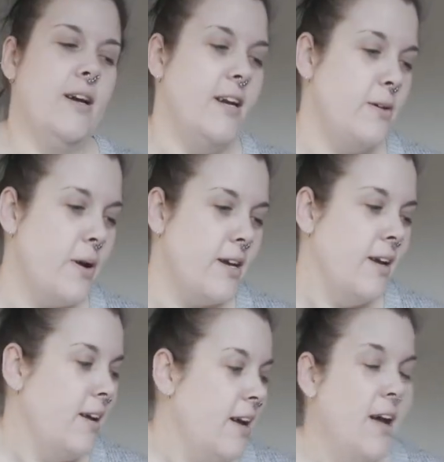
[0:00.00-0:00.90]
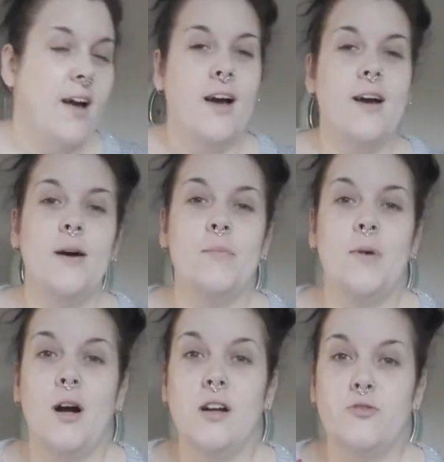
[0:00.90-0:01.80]
Anyway,
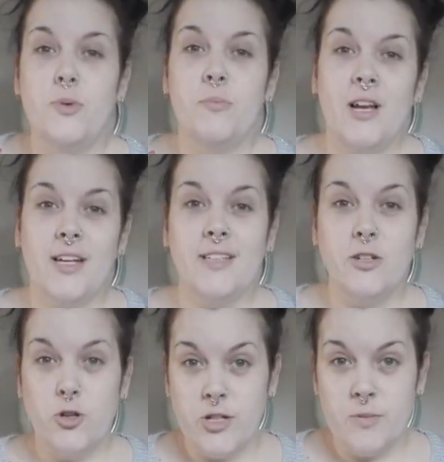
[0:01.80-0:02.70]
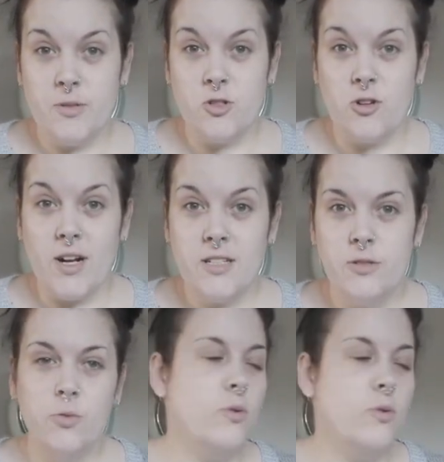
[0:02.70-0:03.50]
I've been planning a Christmas dress.